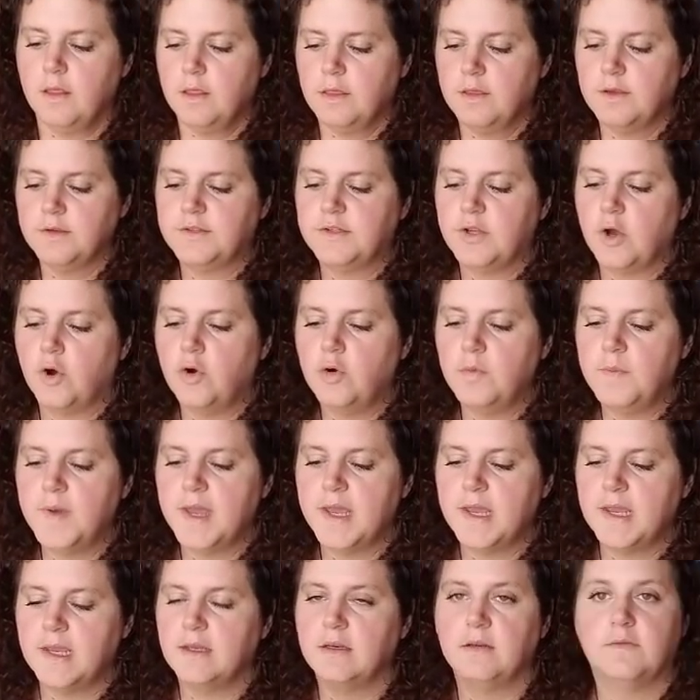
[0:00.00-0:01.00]
the
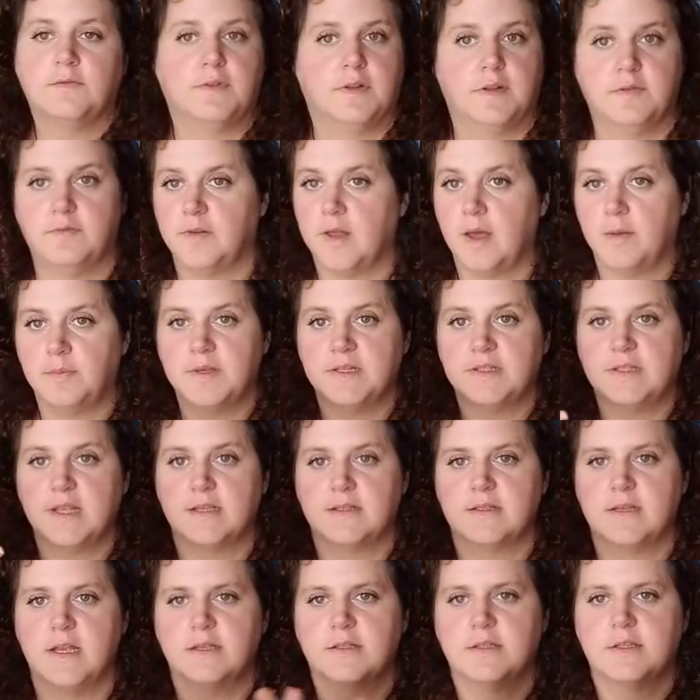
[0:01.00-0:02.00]
soulmate, flip-flop this
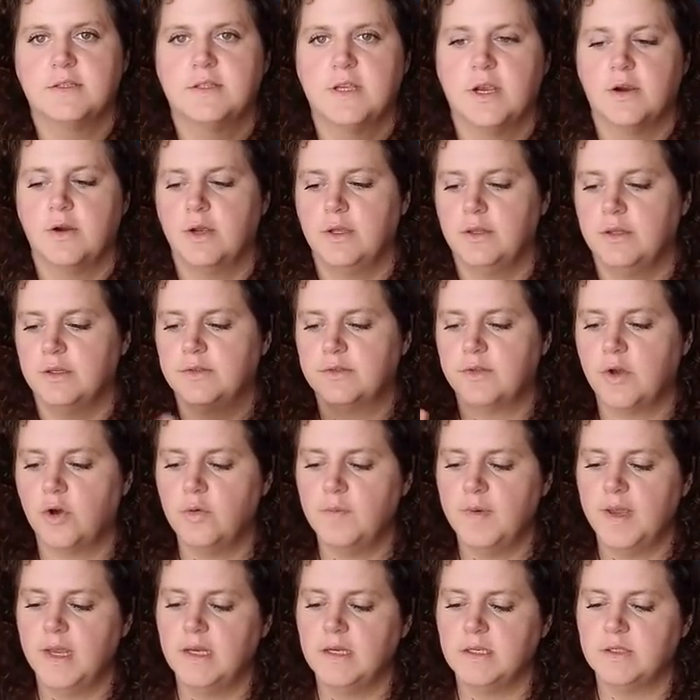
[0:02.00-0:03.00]
as necessary, the
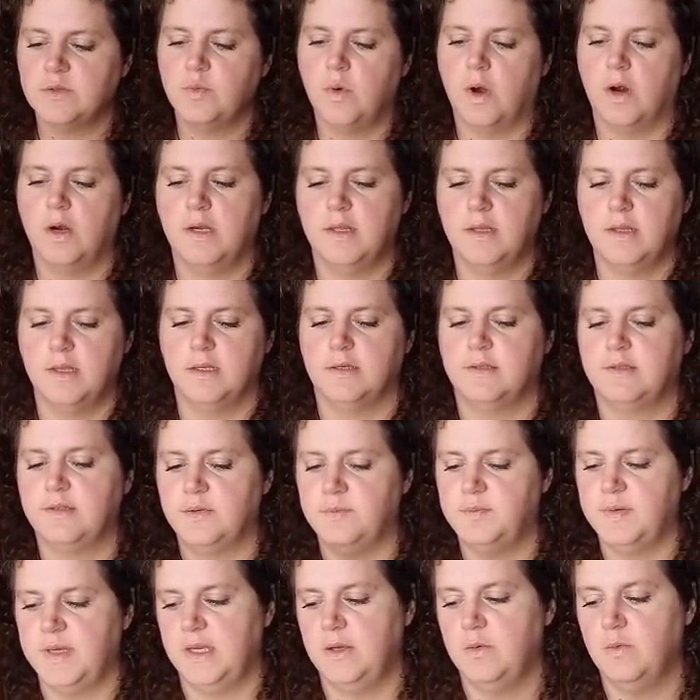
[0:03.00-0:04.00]
soulmate is wanting this to
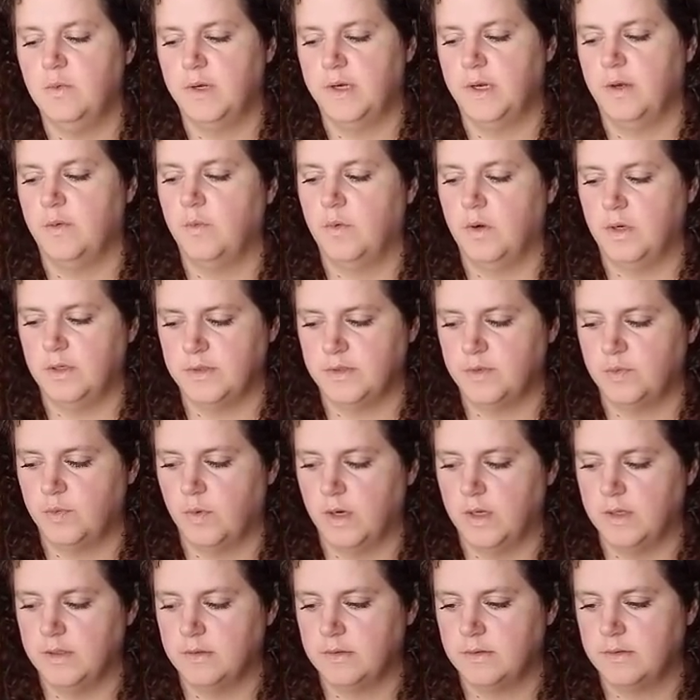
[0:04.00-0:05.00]
be what it once
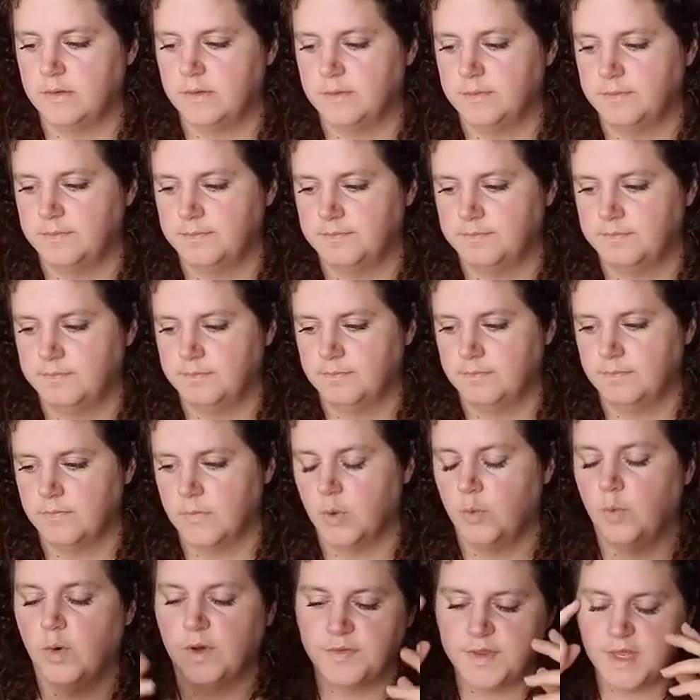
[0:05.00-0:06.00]
was,
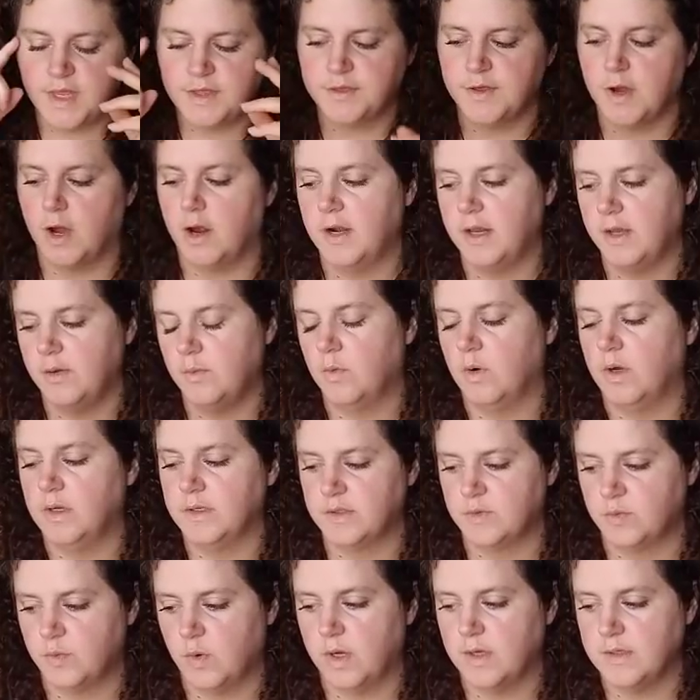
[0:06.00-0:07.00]
or what they thought it
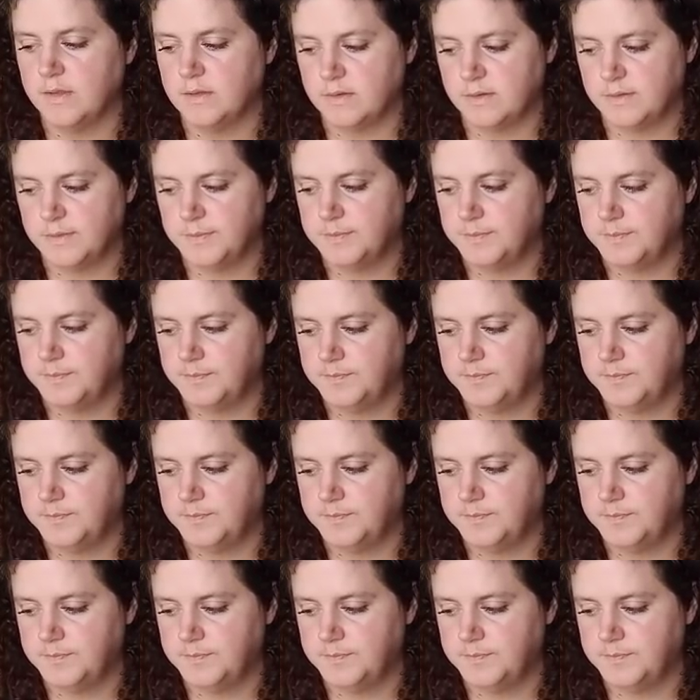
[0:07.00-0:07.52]
once was.